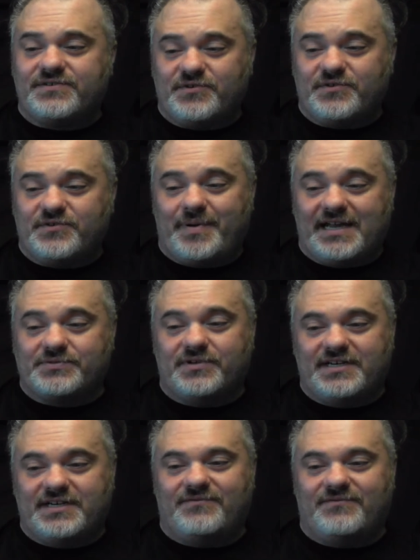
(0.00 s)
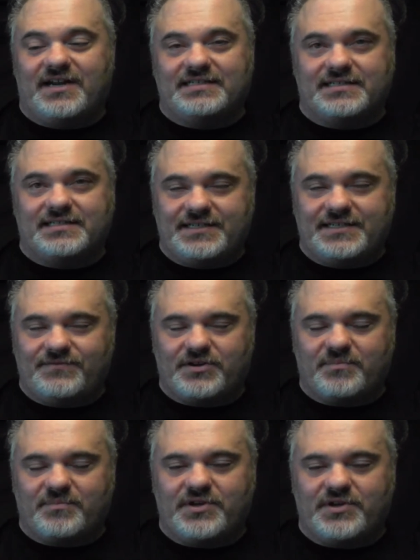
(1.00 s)
of your password never has to leave your
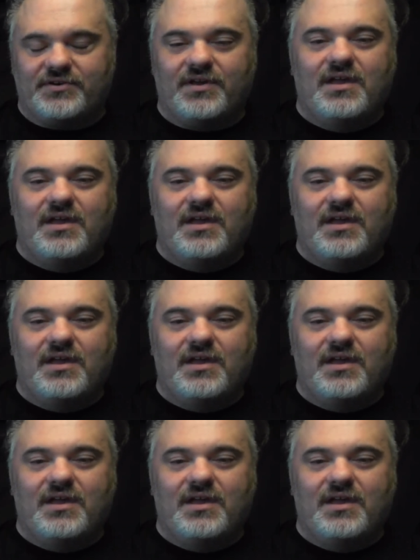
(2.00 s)
computer.